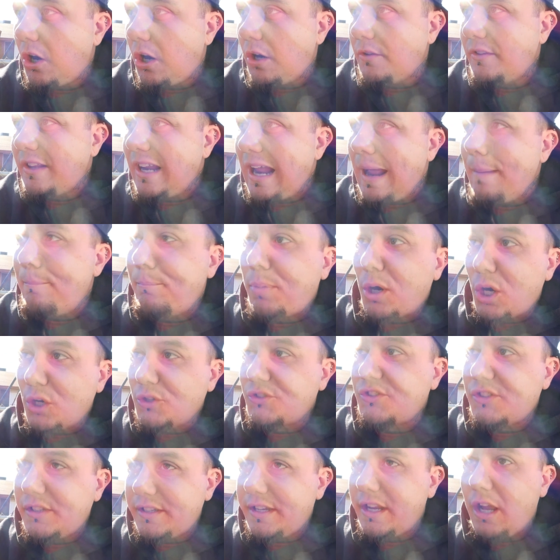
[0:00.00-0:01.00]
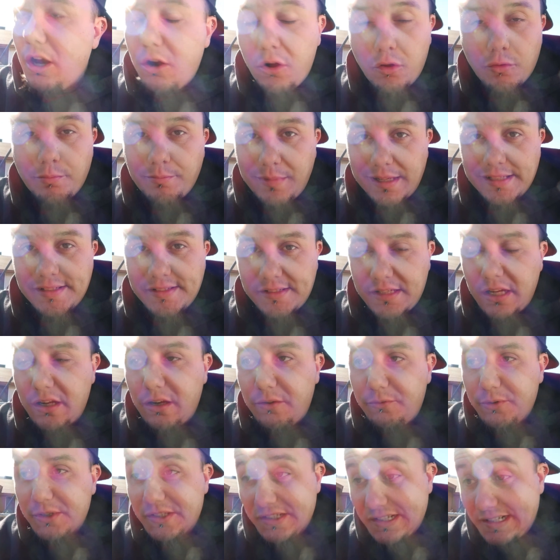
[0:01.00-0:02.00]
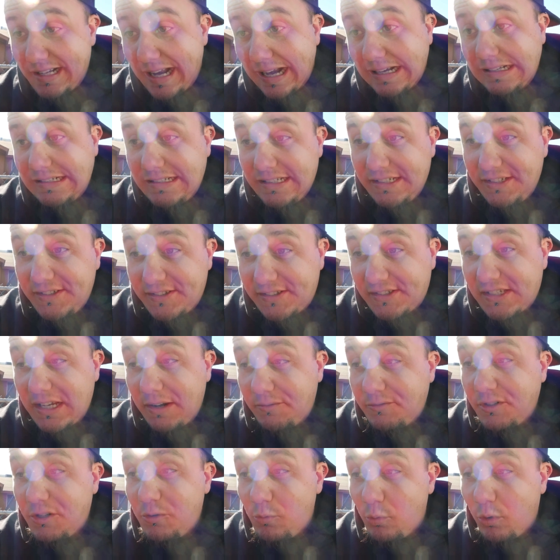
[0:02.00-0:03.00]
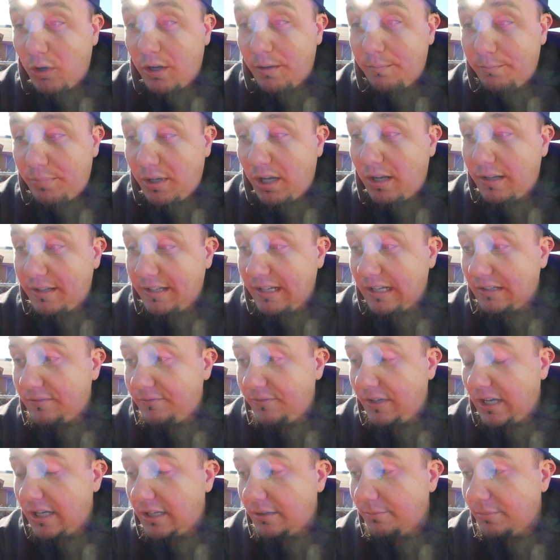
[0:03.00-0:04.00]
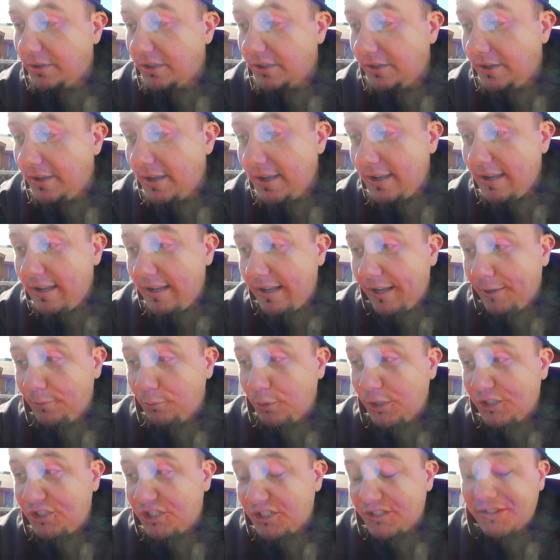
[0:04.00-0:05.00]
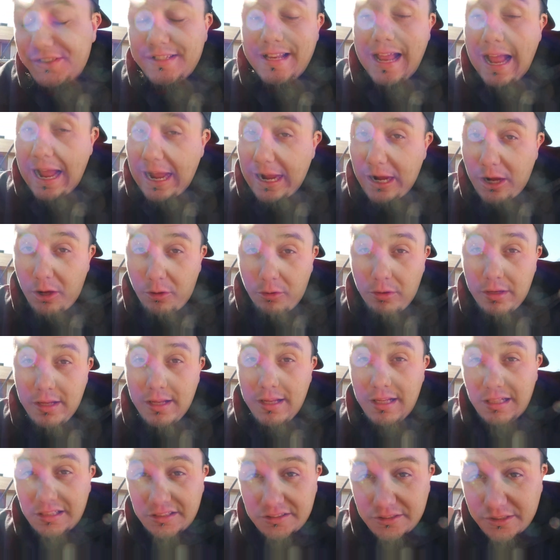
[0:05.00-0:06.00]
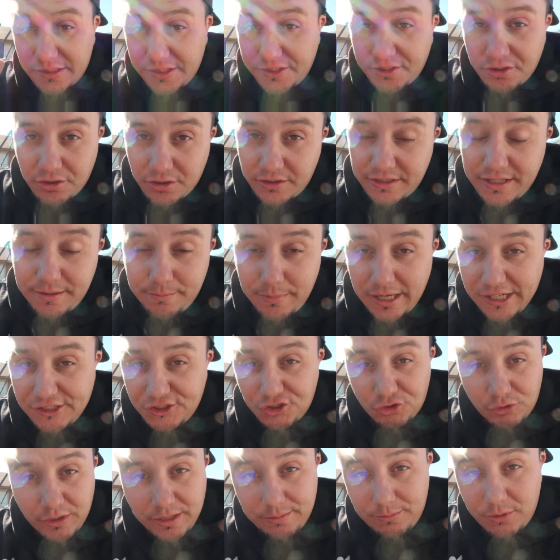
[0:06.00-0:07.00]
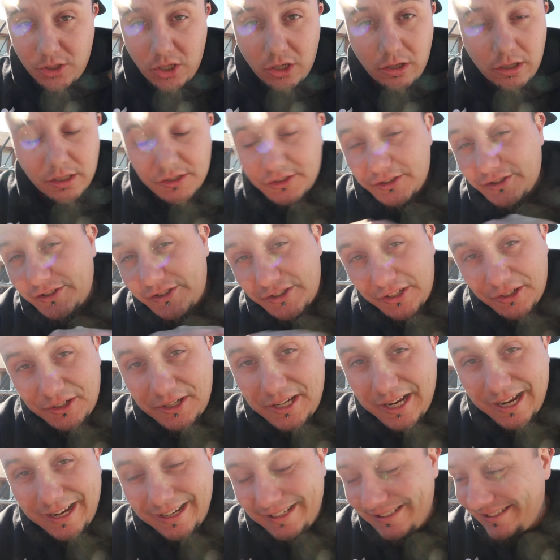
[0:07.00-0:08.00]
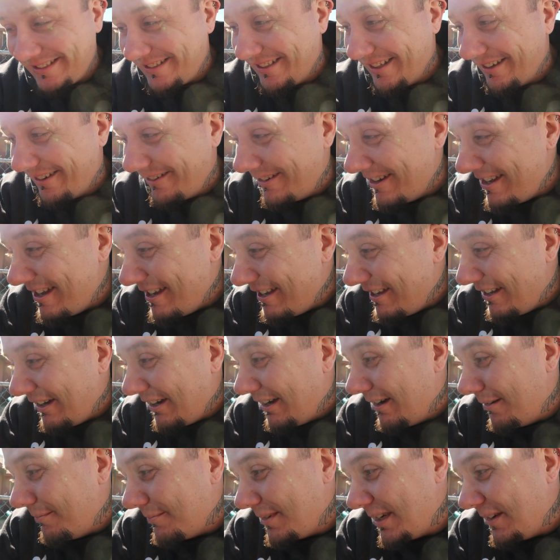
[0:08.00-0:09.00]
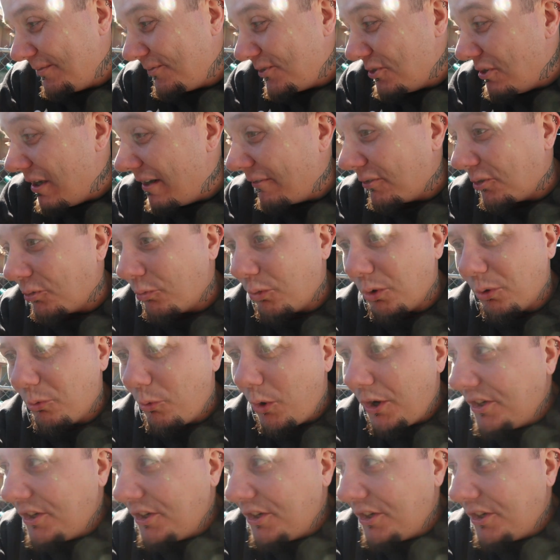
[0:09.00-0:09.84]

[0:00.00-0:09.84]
car that I personally owned myself was a 1971 Pontiac Firebird, and which is now literally my dream car, just so you guys know, um, if you ever were